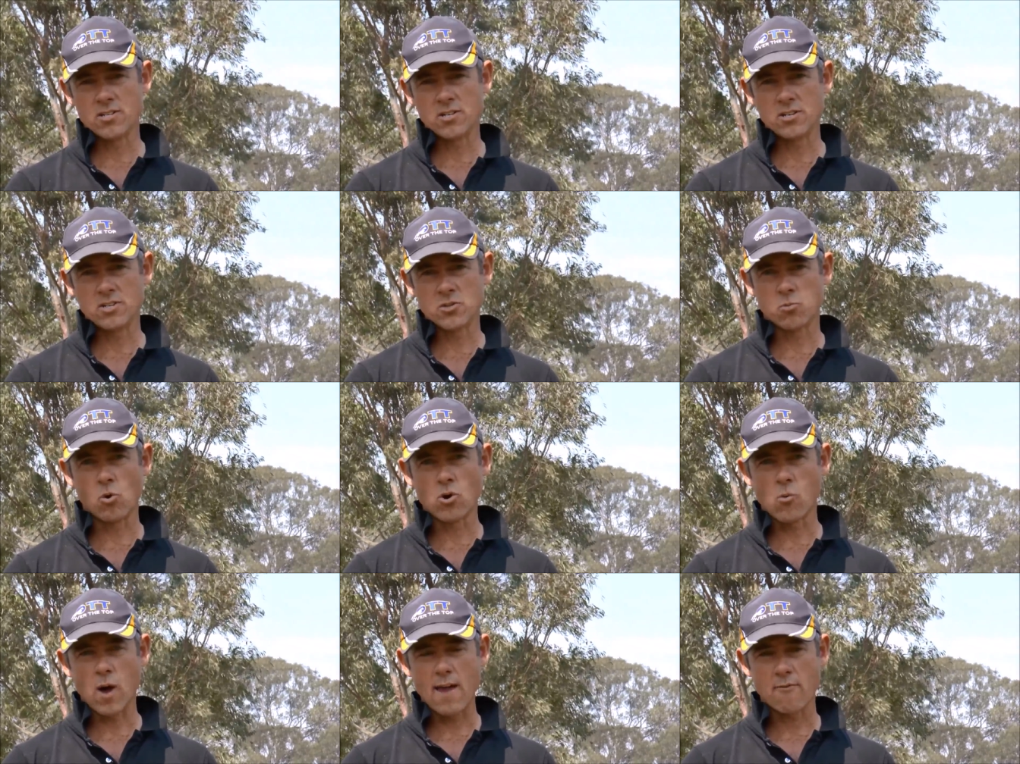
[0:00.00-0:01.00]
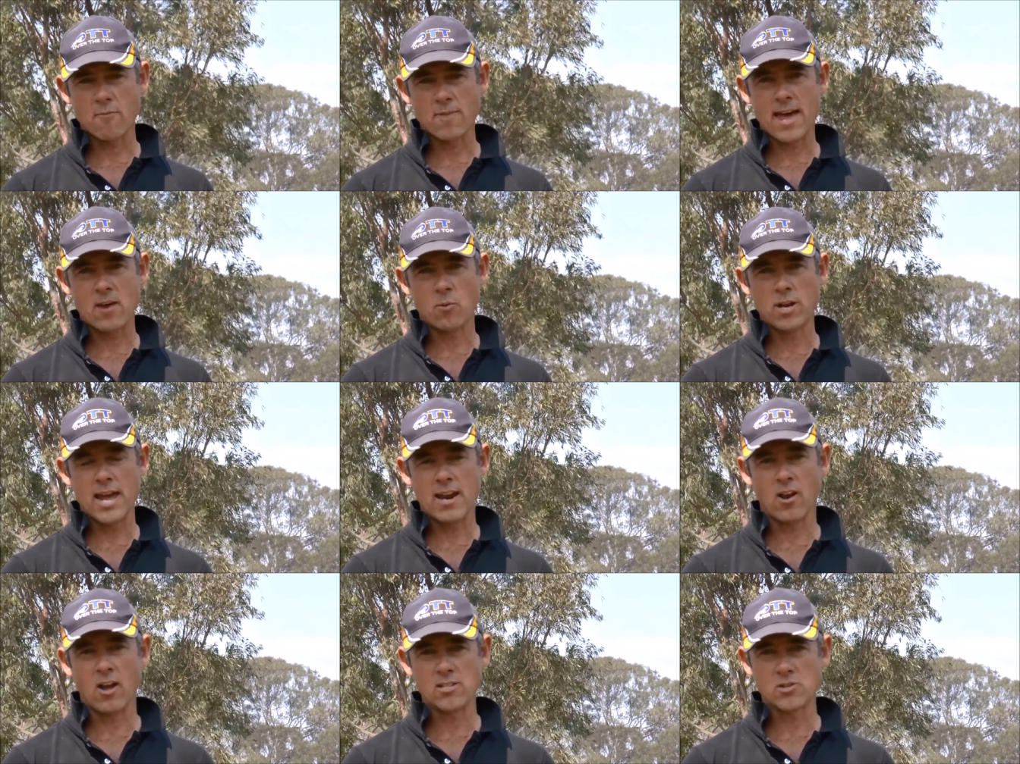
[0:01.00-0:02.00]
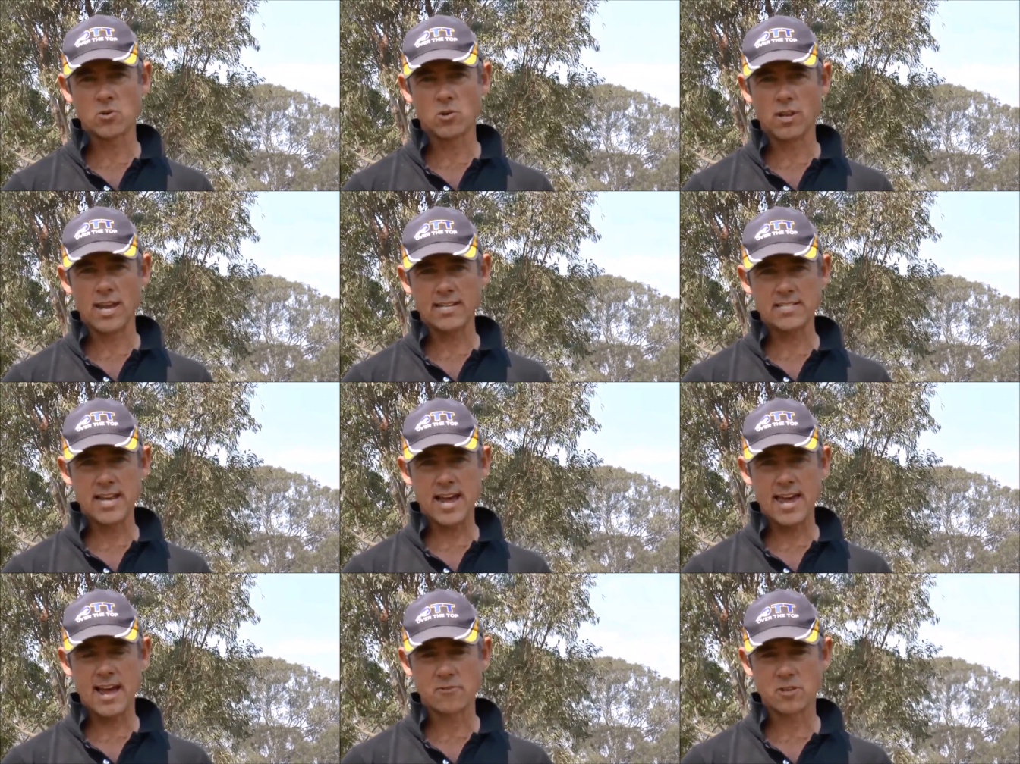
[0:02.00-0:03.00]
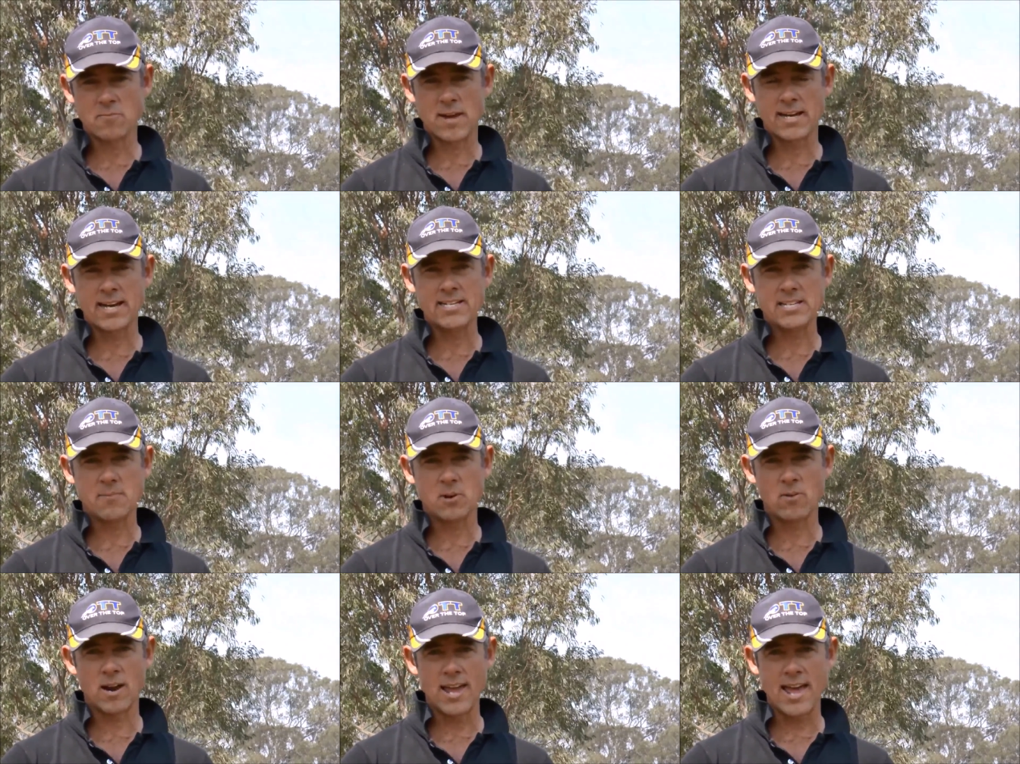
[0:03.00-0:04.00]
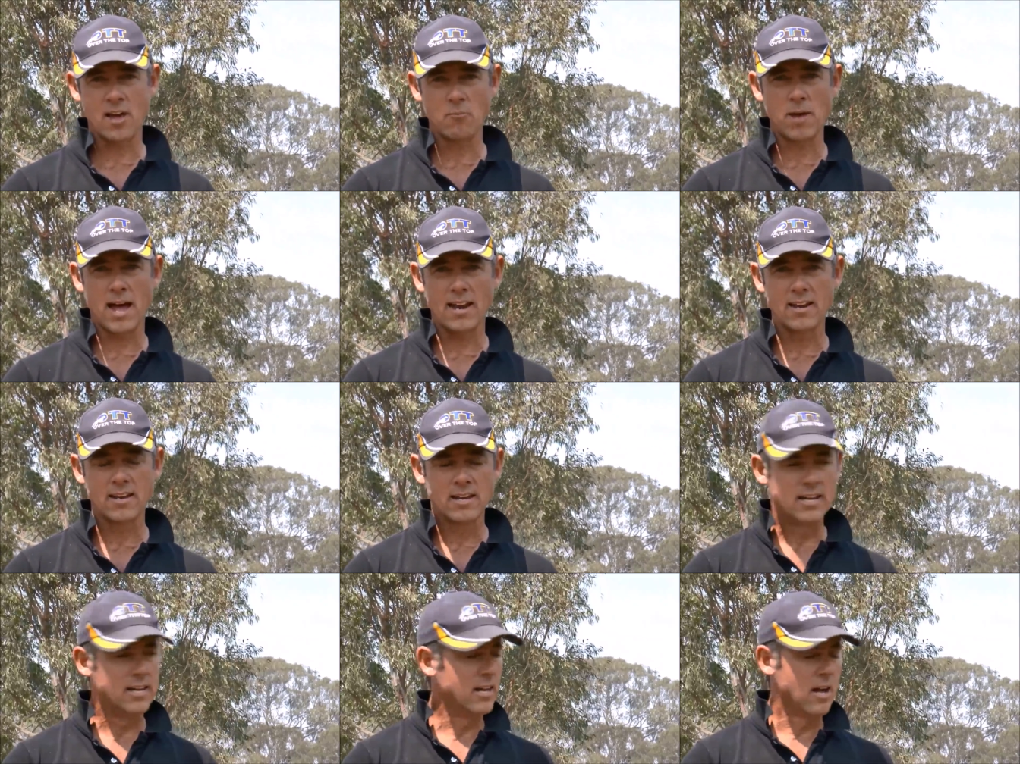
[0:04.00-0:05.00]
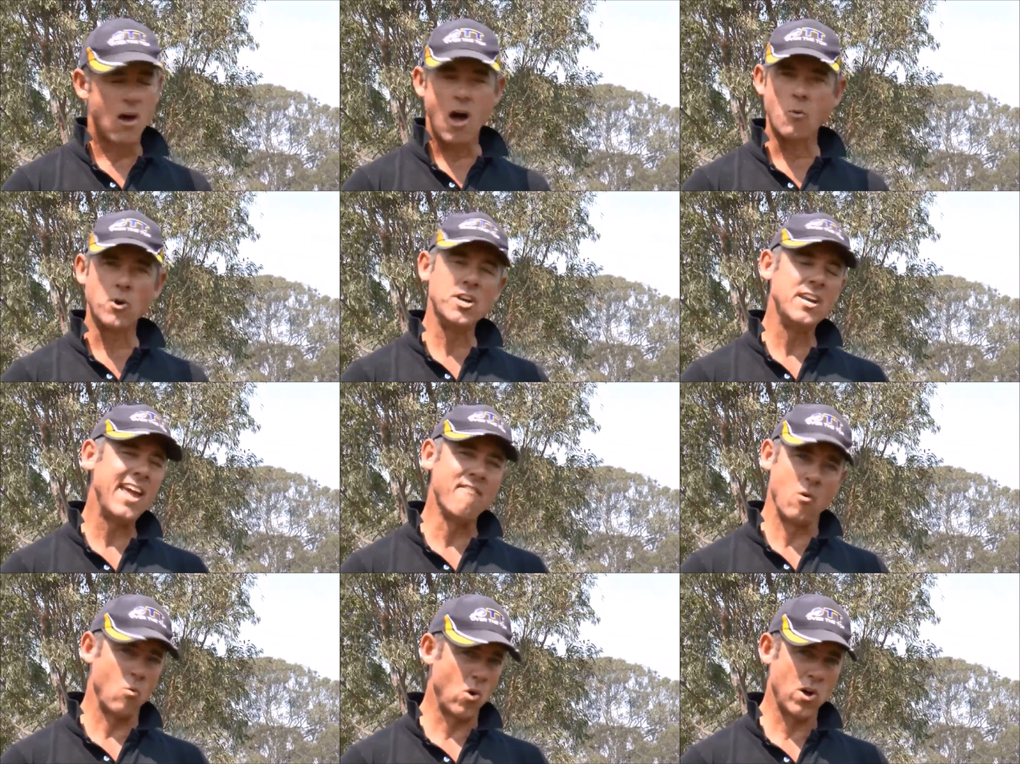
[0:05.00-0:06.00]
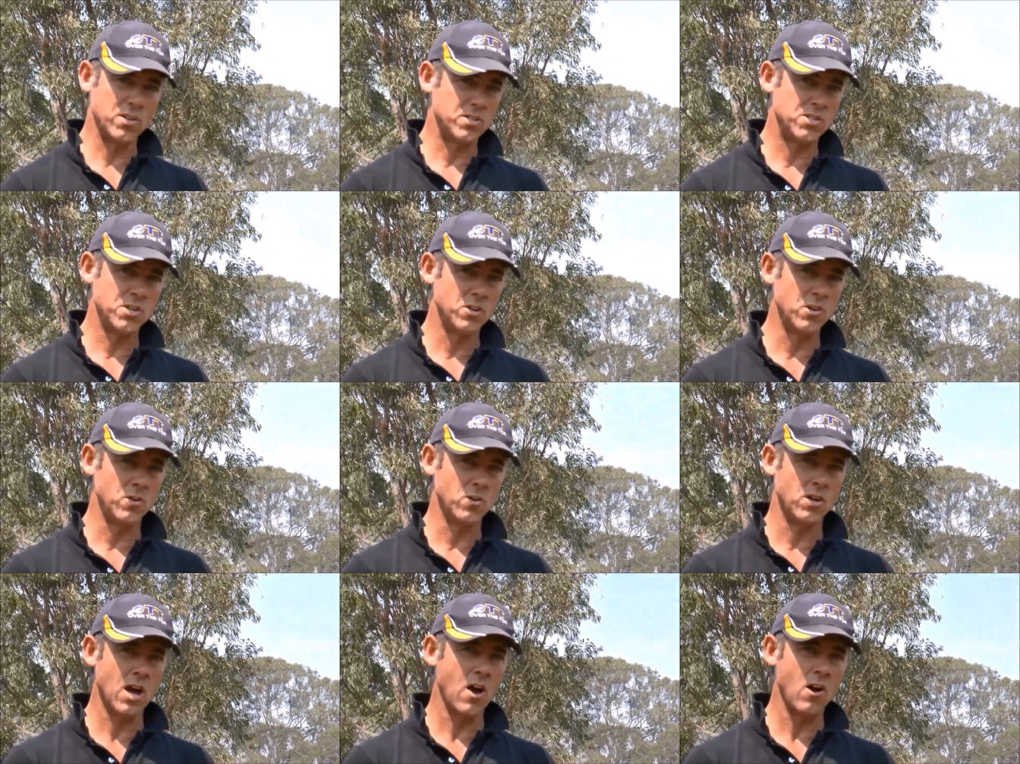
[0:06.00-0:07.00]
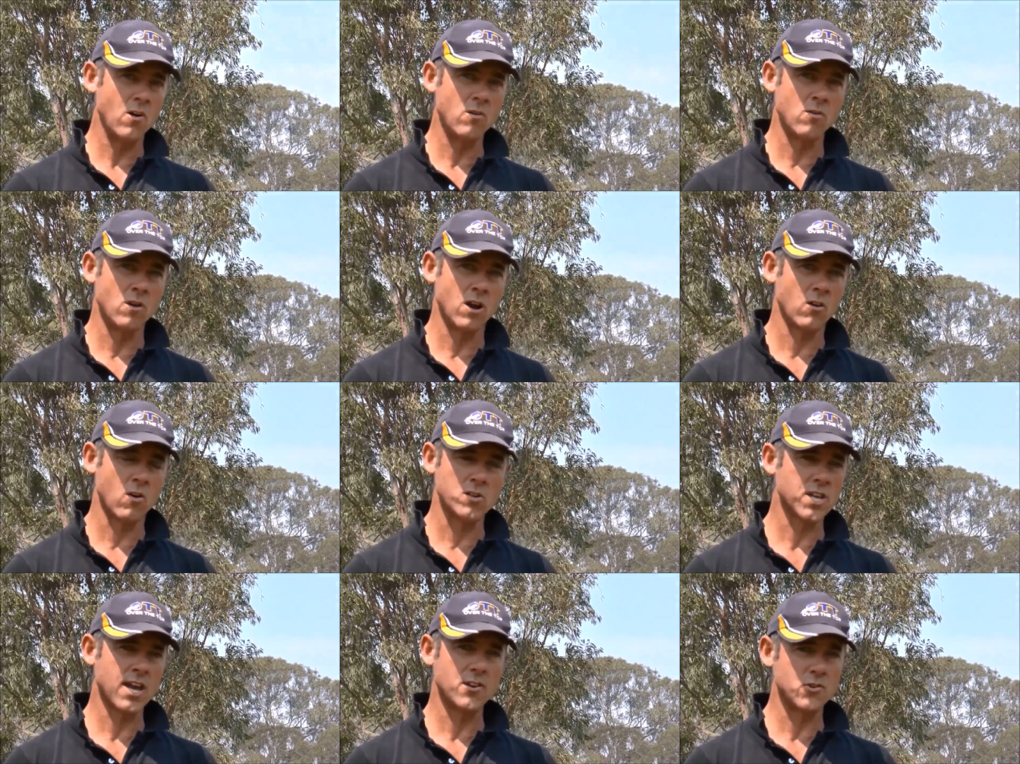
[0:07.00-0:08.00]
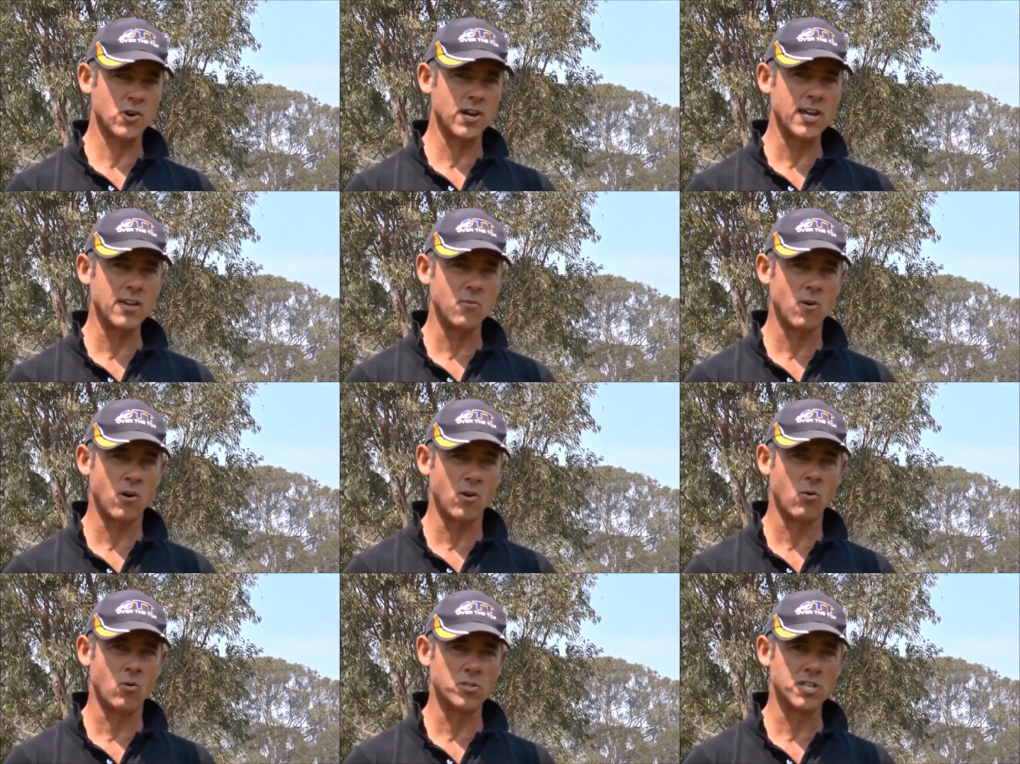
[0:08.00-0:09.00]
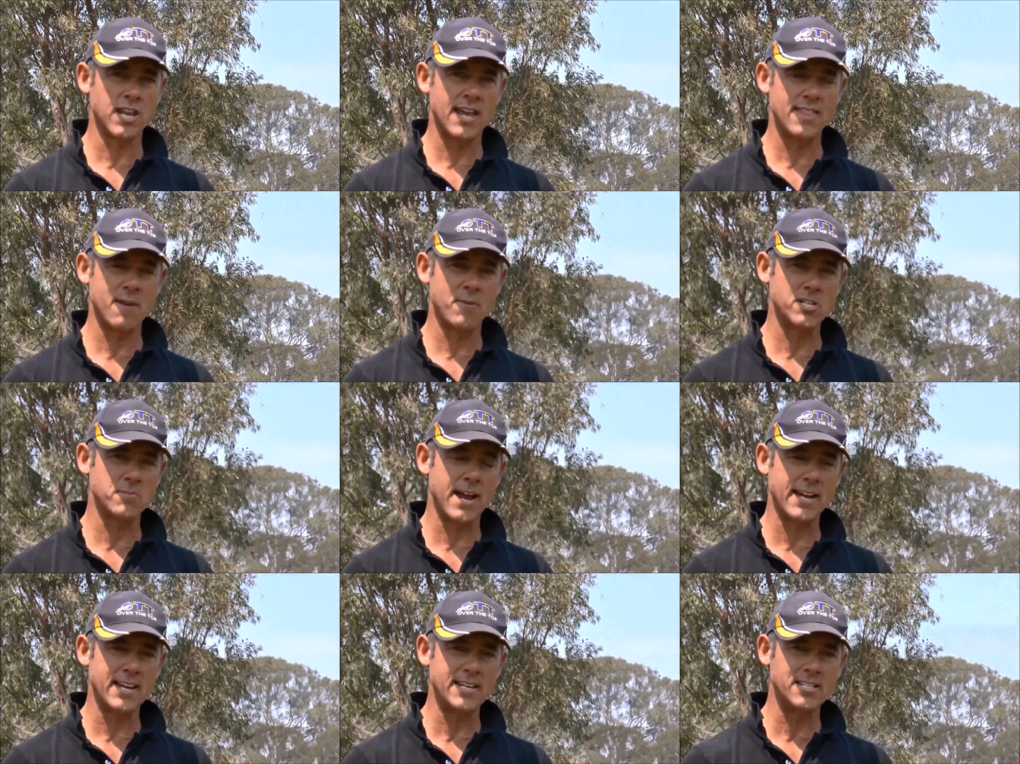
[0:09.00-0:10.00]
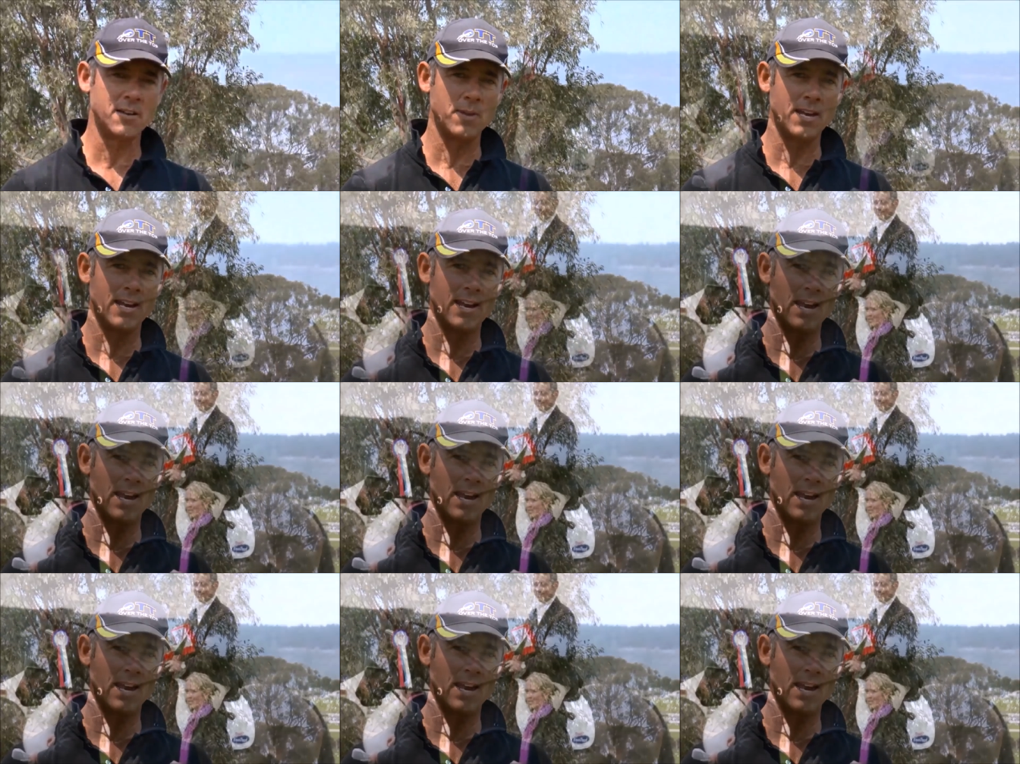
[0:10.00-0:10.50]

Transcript: to just walk away from that. We had a light school the next day after the magnesium had run out. but I would never want to go across country on a horse that had that much magnesium in